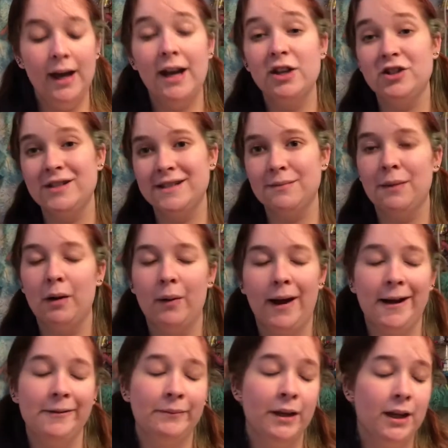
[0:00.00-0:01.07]
And she's in my
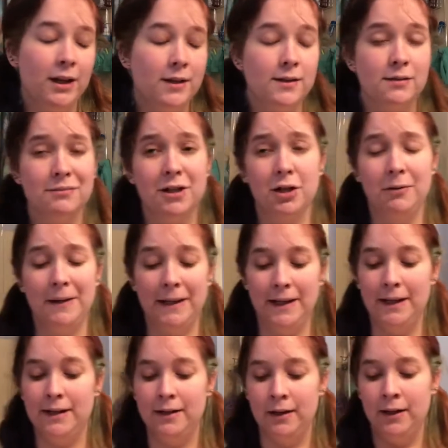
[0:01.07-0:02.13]
way. So I'm gonna go
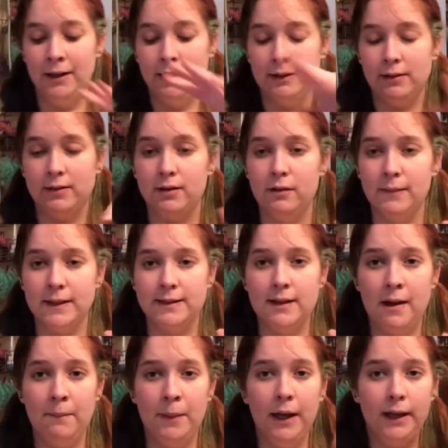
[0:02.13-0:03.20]
ahead, get this all mixed
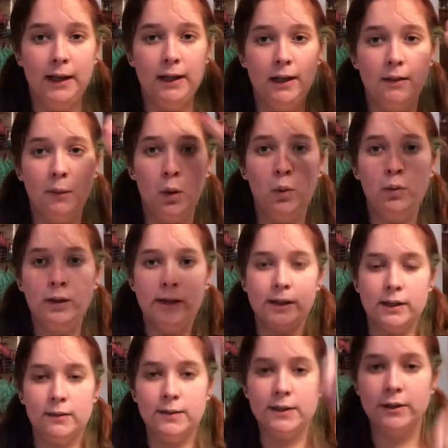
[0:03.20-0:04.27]
up, get it in the bowl, and
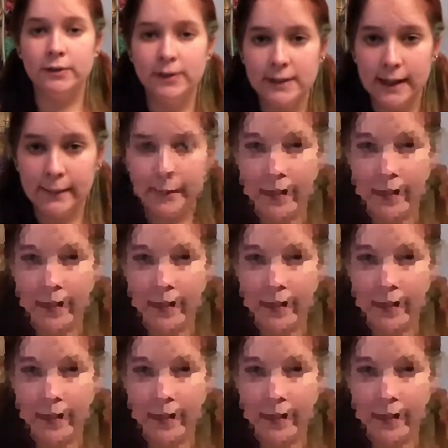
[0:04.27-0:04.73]
I will start the time